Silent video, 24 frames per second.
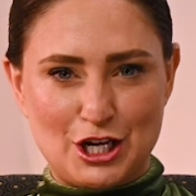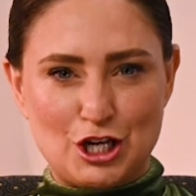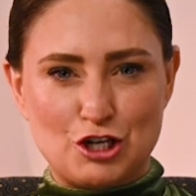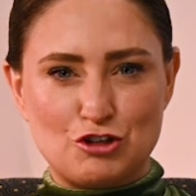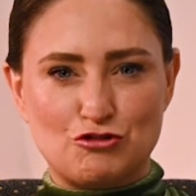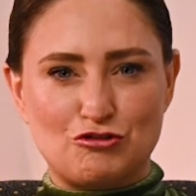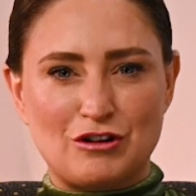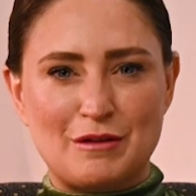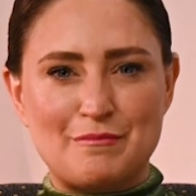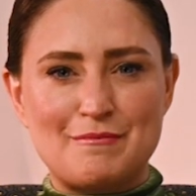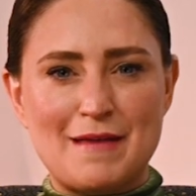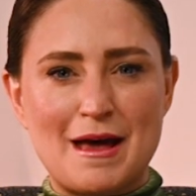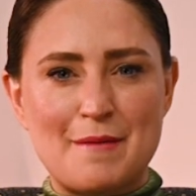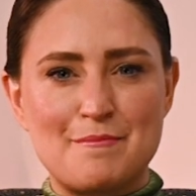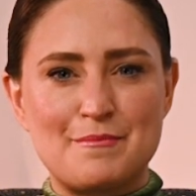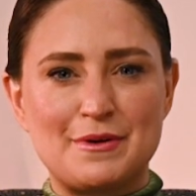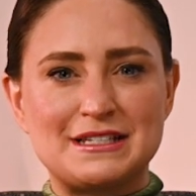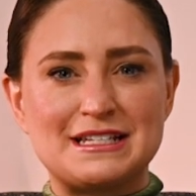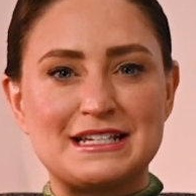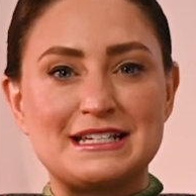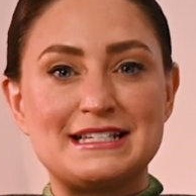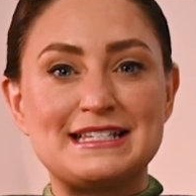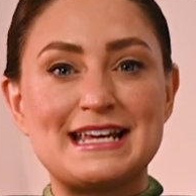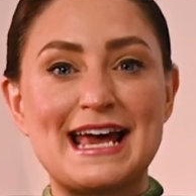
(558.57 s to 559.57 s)
Remember
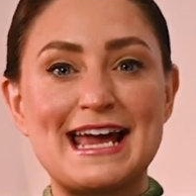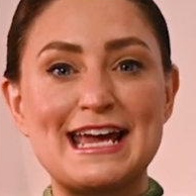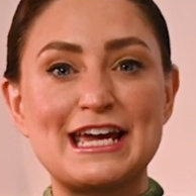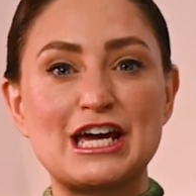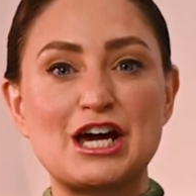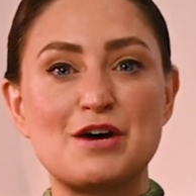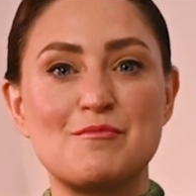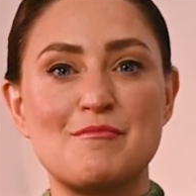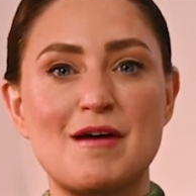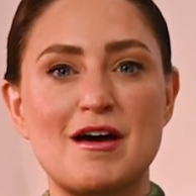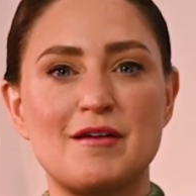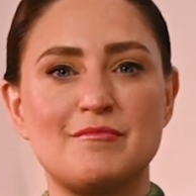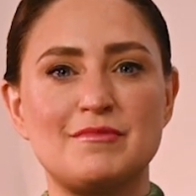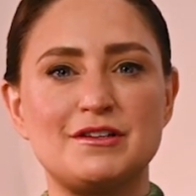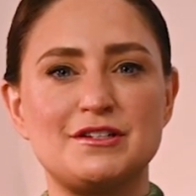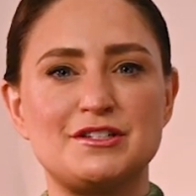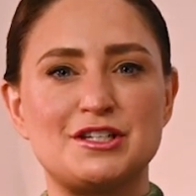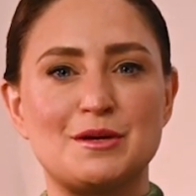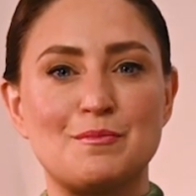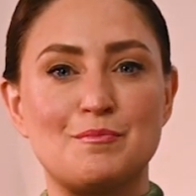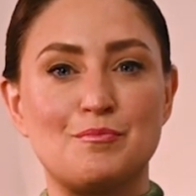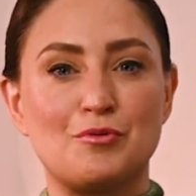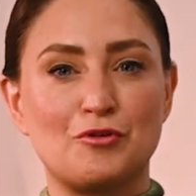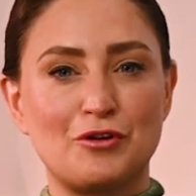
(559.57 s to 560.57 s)
to take a
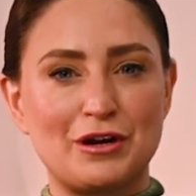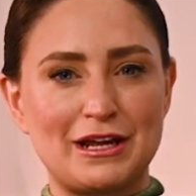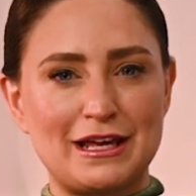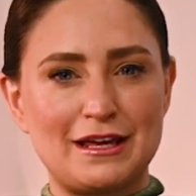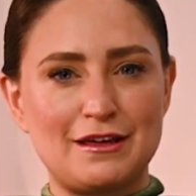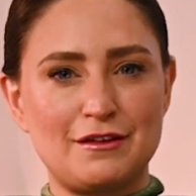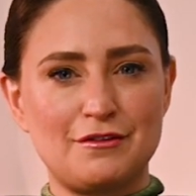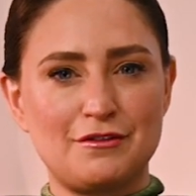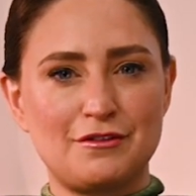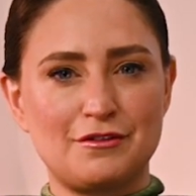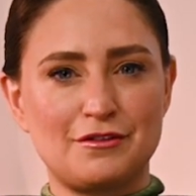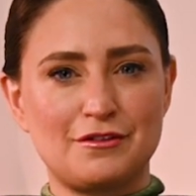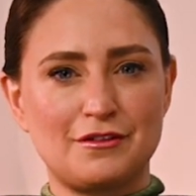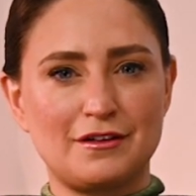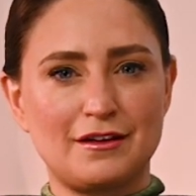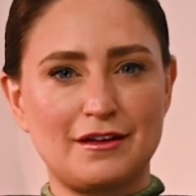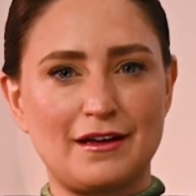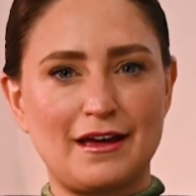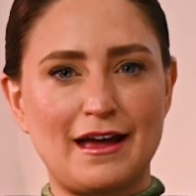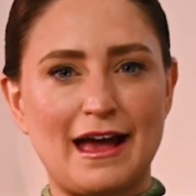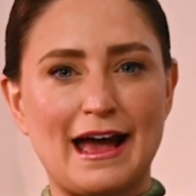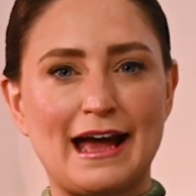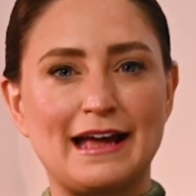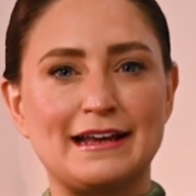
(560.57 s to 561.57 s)
moment to breathe
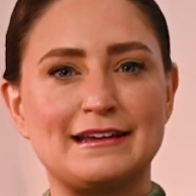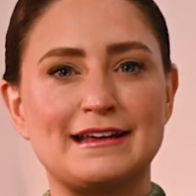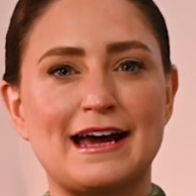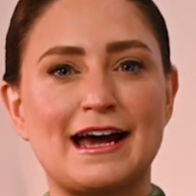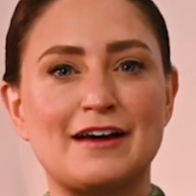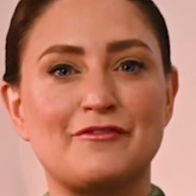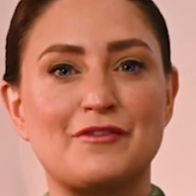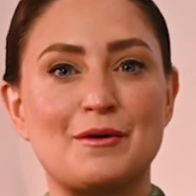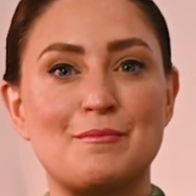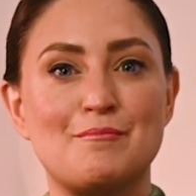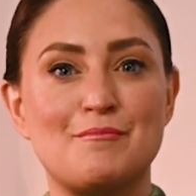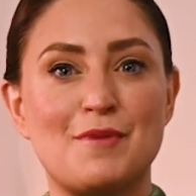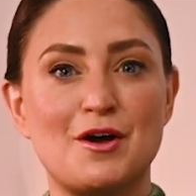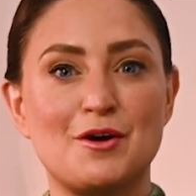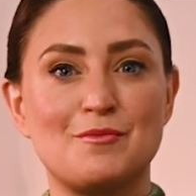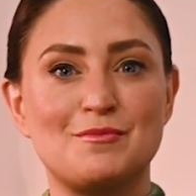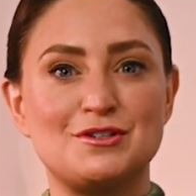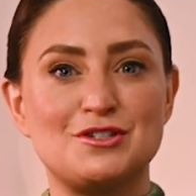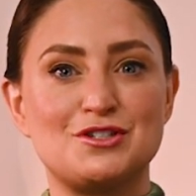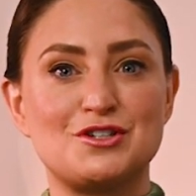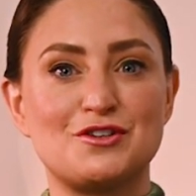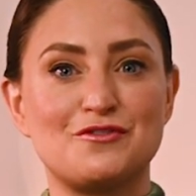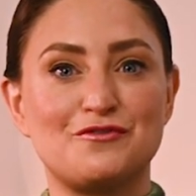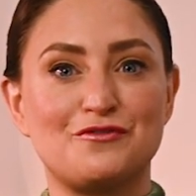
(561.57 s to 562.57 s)
and have a
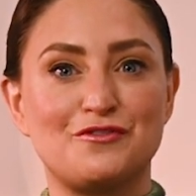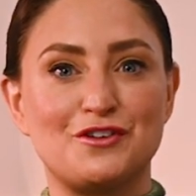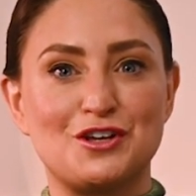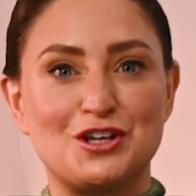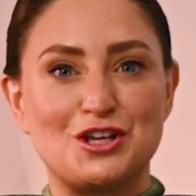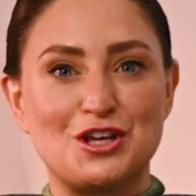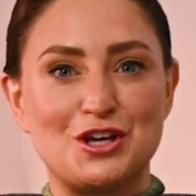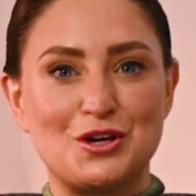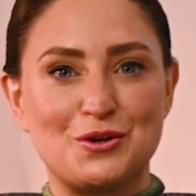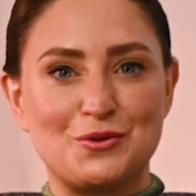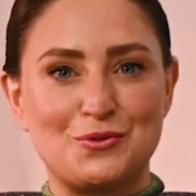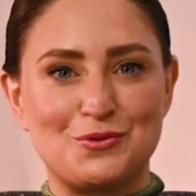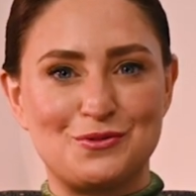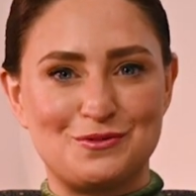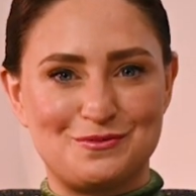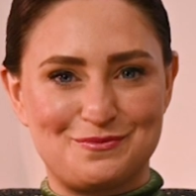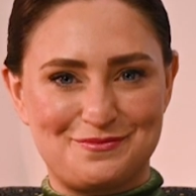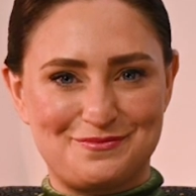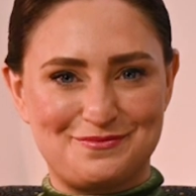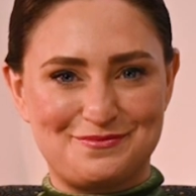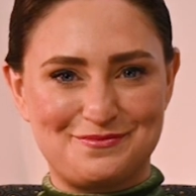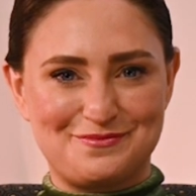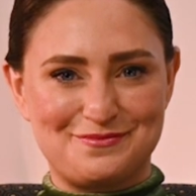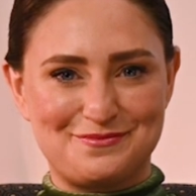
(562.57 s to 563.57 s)
moment for you.
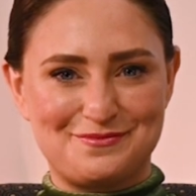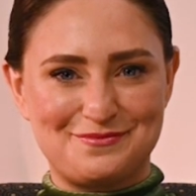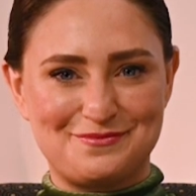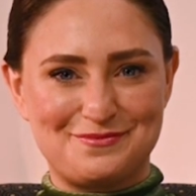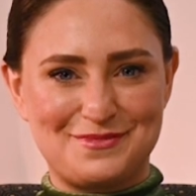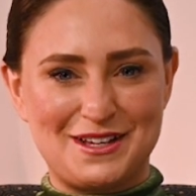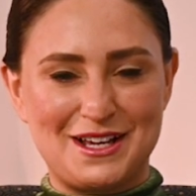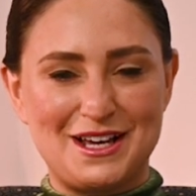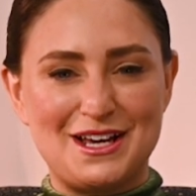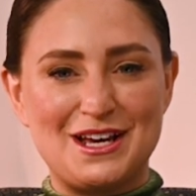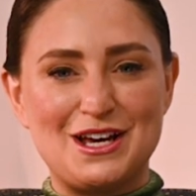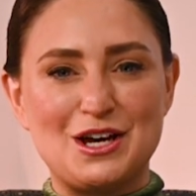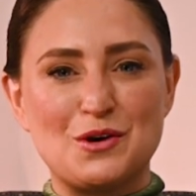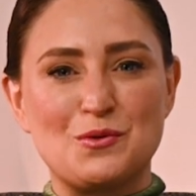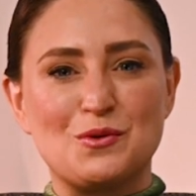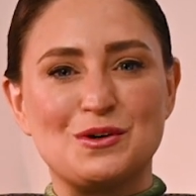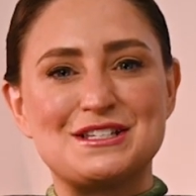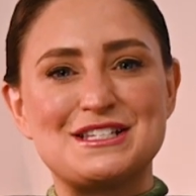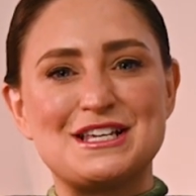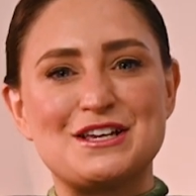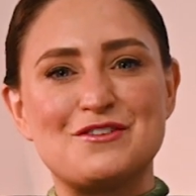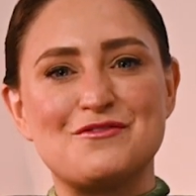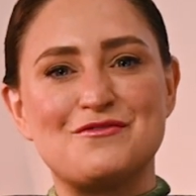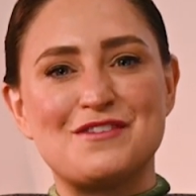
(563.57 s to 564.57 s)

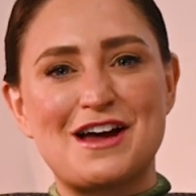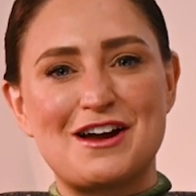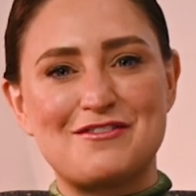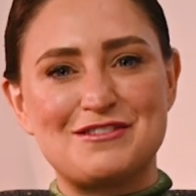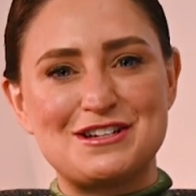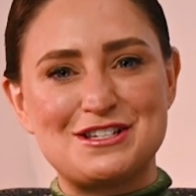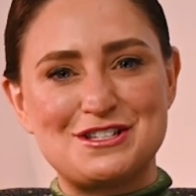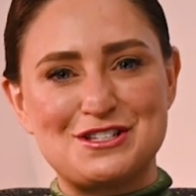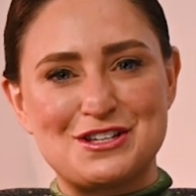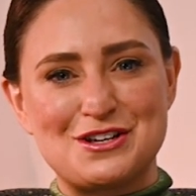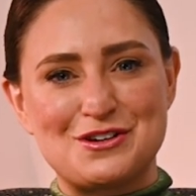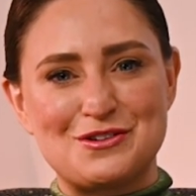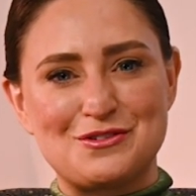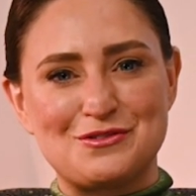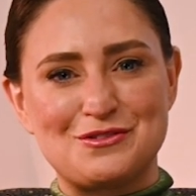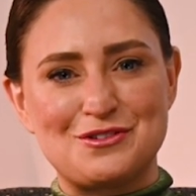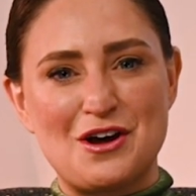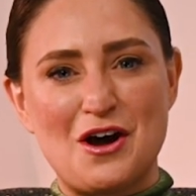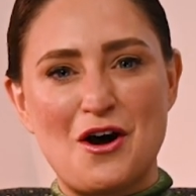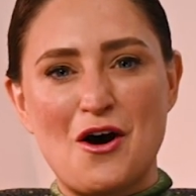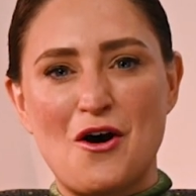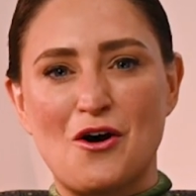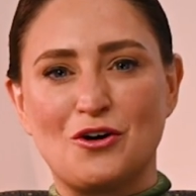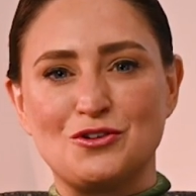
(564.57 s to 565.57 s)
We'll see you very
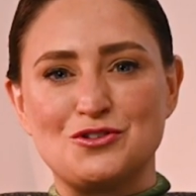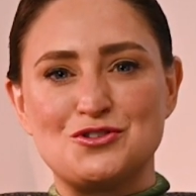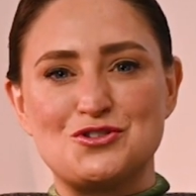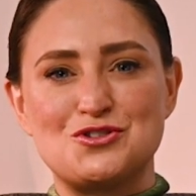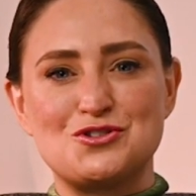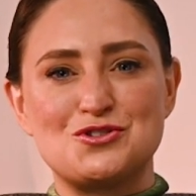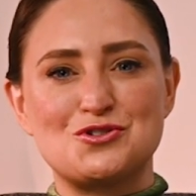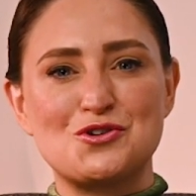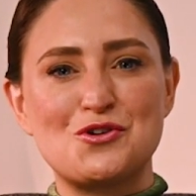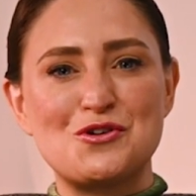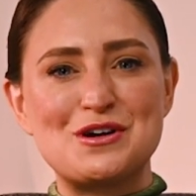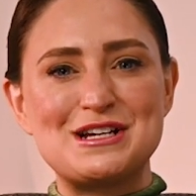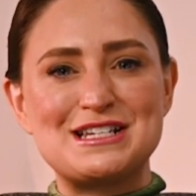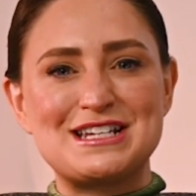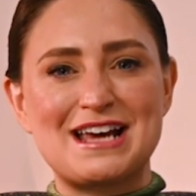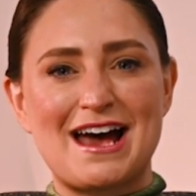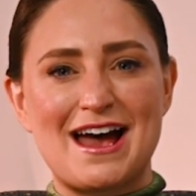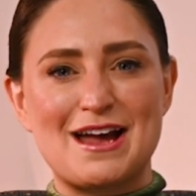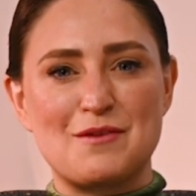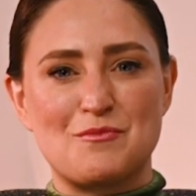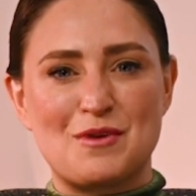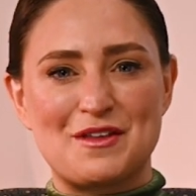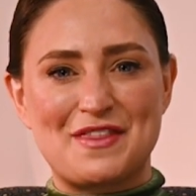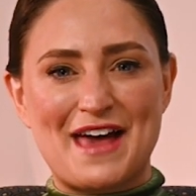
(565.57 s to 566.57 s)
soon on
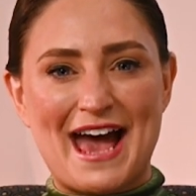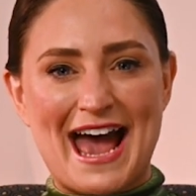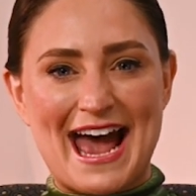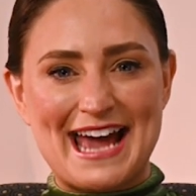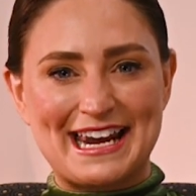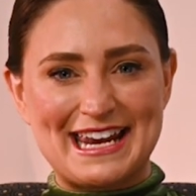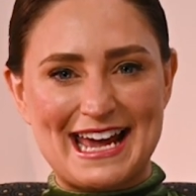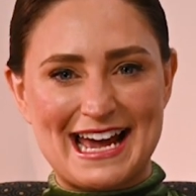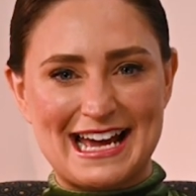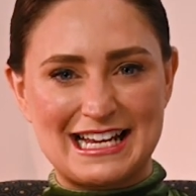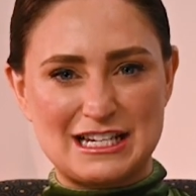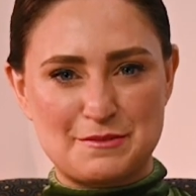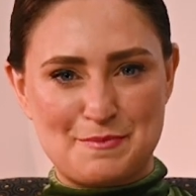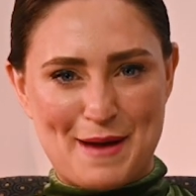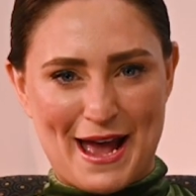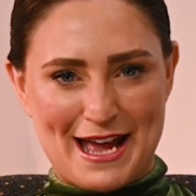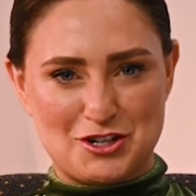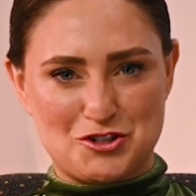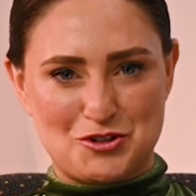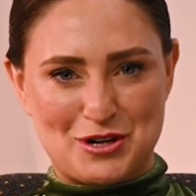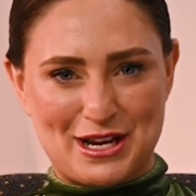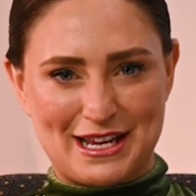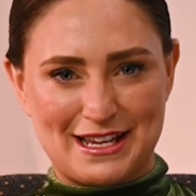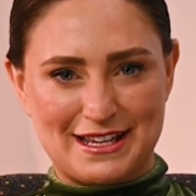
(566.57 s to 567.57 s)
Storytime with Hannah and
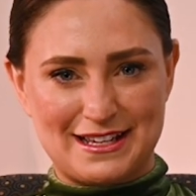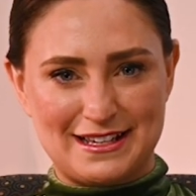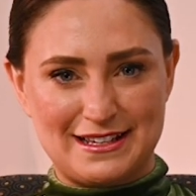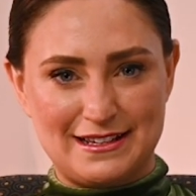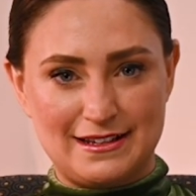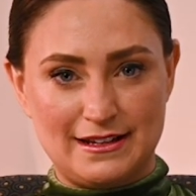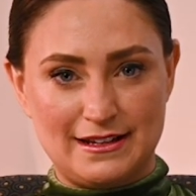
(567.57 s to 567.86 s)
Patrick.